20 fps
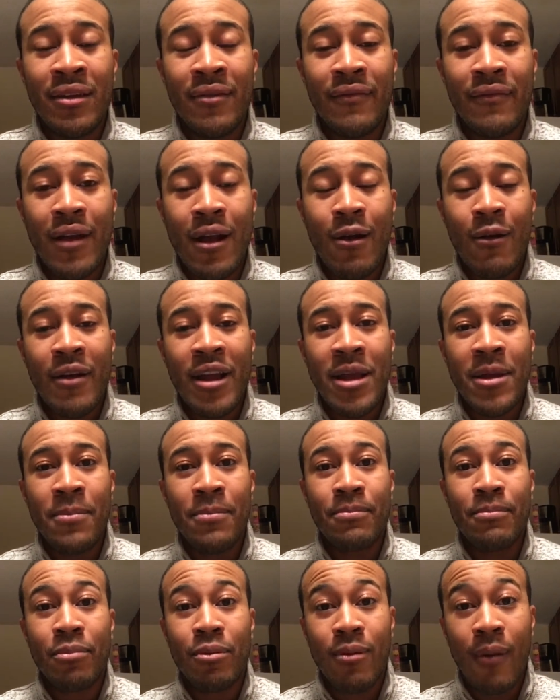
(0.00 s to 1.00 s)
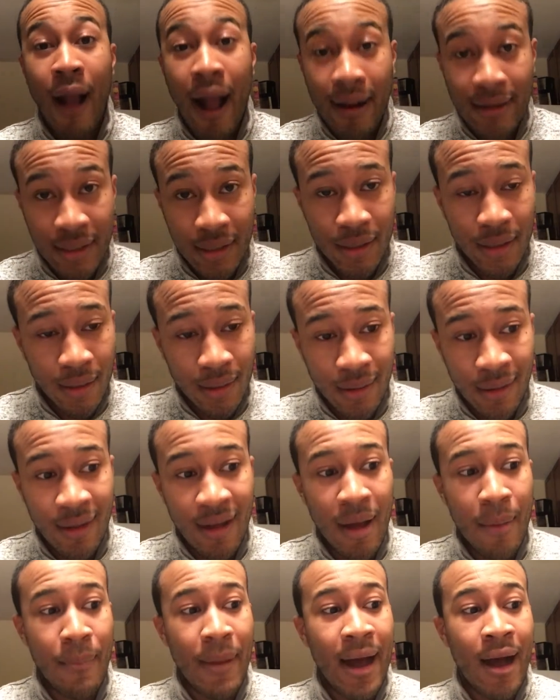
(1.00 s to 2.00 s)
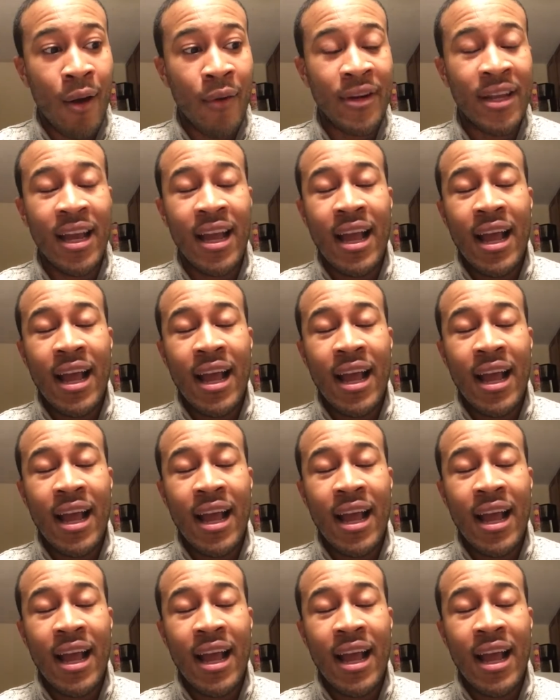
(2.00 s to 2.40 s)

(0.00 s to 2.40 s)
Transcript: very practical about